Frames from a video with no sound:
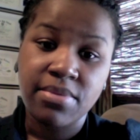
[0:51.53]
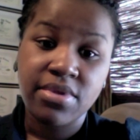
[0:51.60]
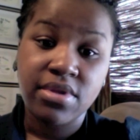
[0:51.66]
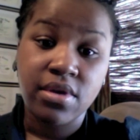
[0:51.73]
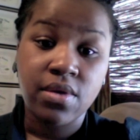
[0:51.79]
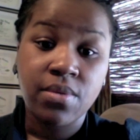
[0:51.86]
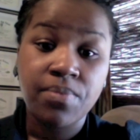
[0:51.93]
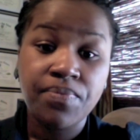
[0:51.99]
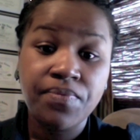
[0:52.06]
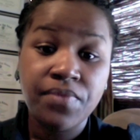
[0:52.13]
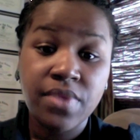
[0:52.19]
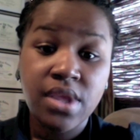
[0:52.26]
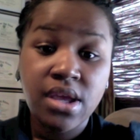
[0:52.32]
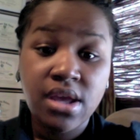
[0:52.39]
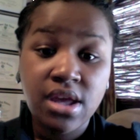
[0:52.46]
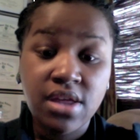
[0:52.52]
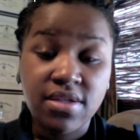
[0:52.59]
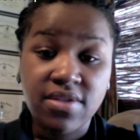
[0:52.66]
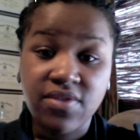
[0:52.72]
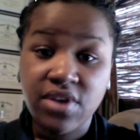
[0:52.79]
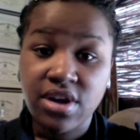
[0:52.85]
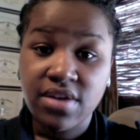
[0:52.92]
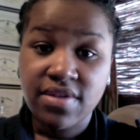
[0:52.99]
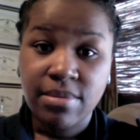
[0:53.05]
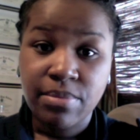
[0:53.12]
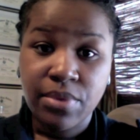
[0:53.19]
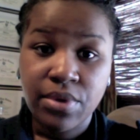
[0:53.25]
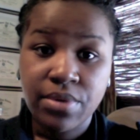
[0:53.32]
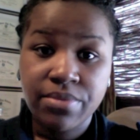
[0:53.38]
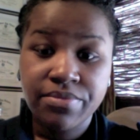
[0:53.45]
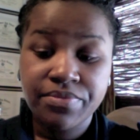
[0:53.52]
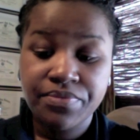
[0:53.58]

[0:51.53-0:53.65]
So this is very simple,